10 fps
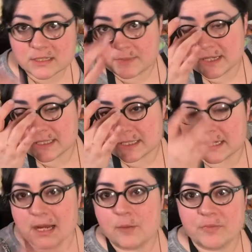is because it's
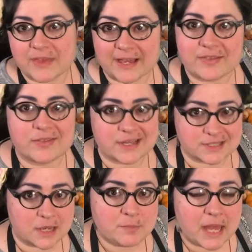gonna help thicken things
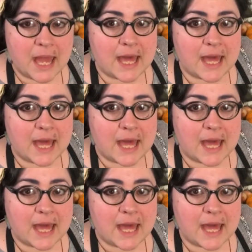up.